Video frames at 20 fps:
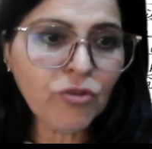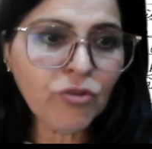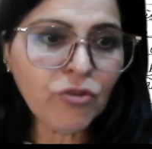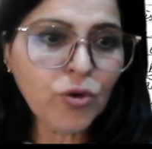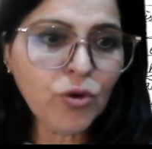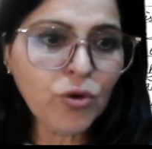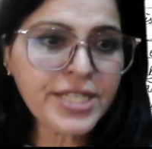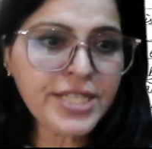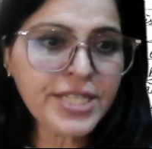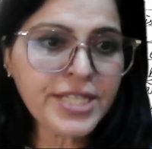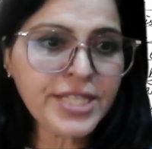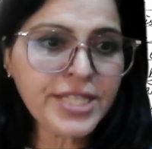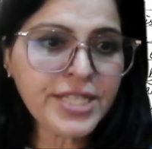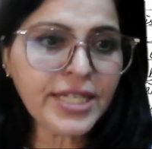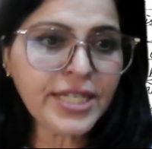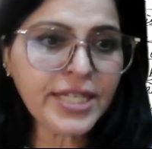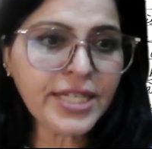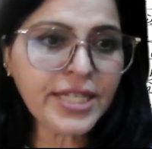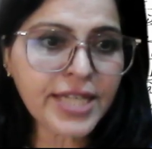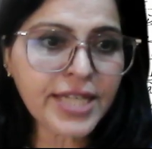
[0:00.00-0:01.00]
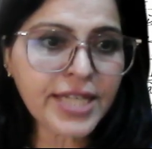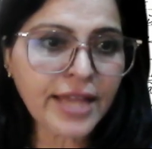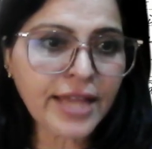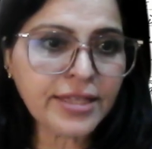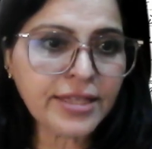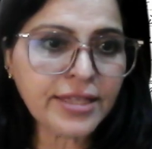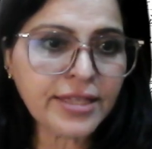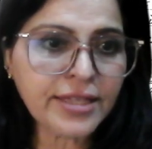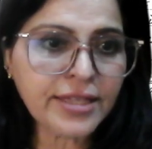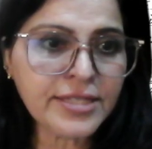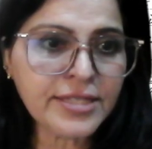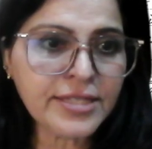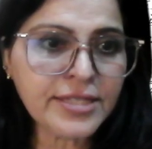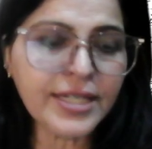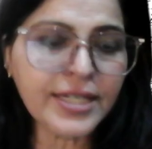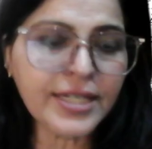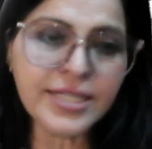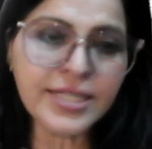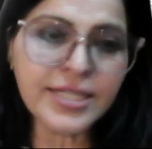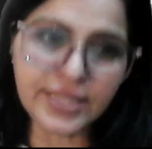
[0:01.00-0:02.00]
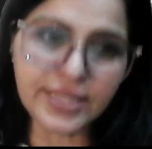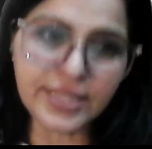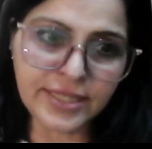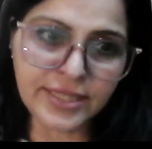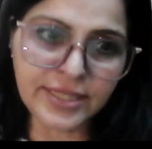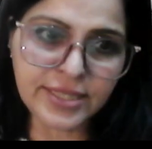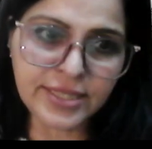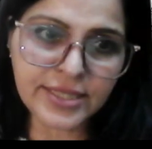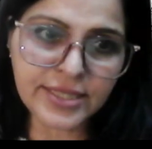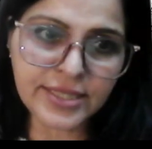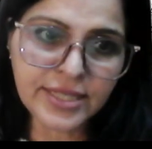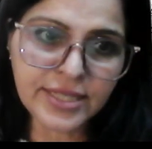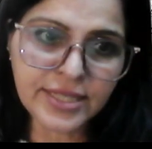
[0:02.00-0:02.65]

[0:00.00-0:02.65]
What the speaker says: 2D series and this is 3D series.